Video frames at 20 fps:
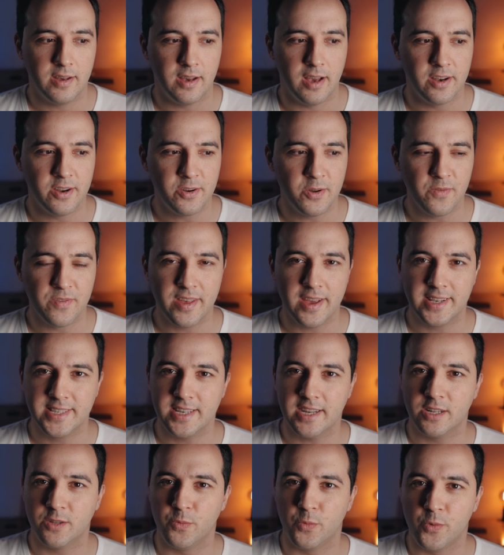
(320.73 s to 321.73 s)
I don't know the
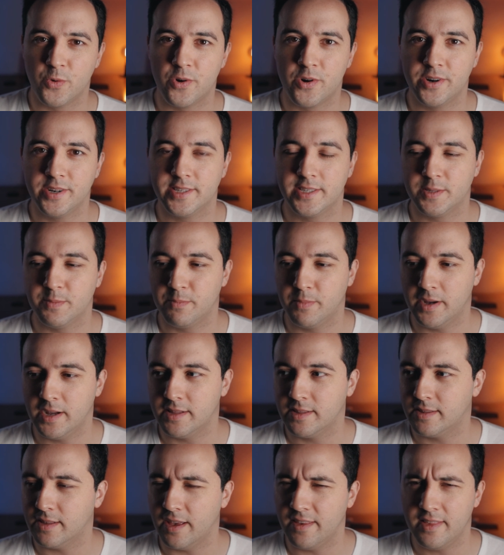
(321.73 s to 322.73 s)
exact words,
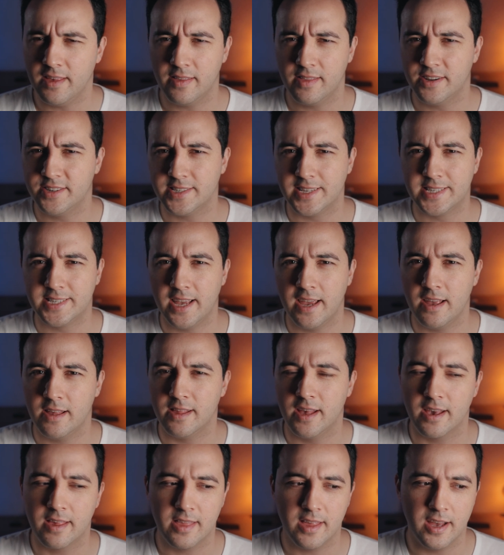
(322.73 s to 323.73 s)
but I think there's a
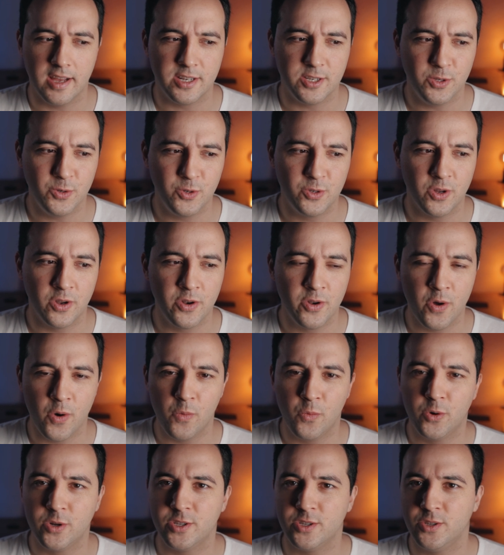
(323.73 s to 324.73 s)
saying like that. You don't
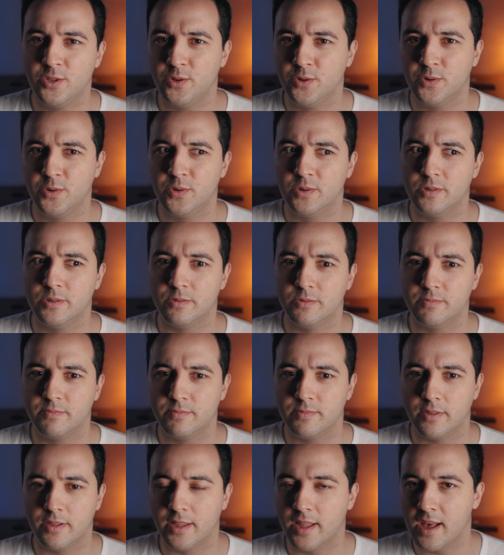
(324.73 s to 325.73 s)
know what you
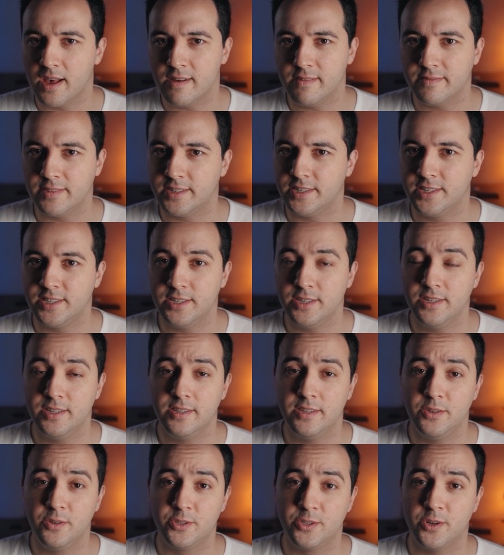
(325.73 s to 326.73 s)
love
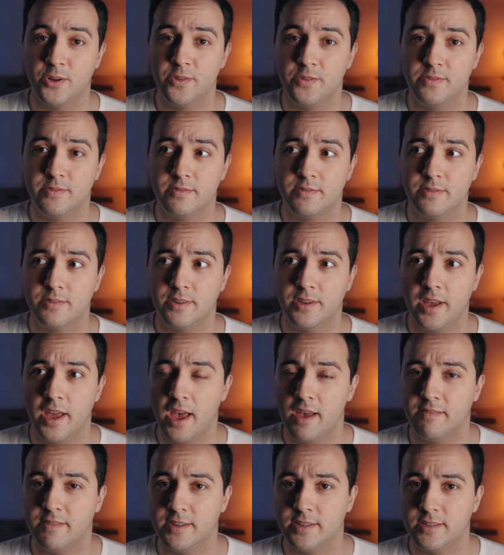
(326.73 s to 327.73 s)
until you don't
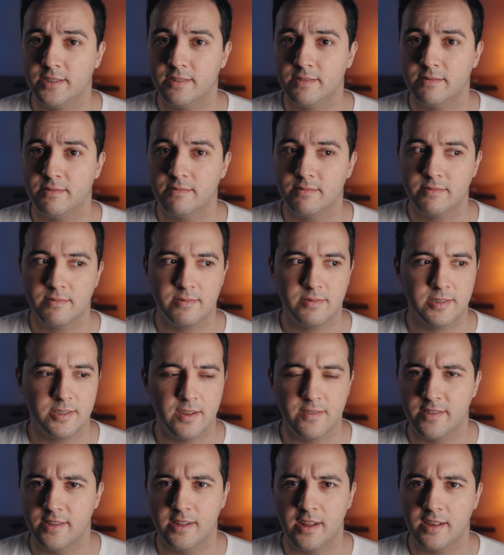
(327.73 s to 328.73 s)
have it.
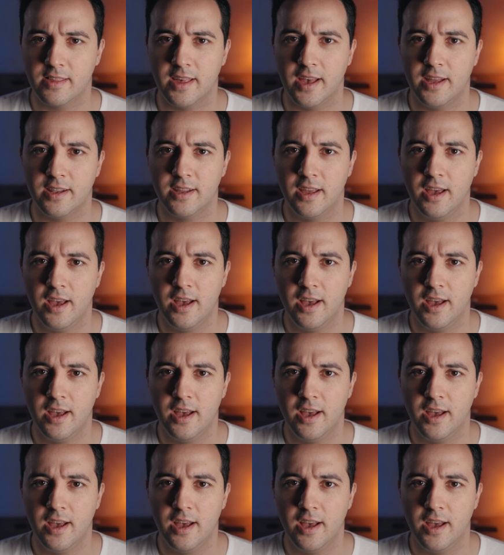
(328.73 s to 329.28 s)
Something like that.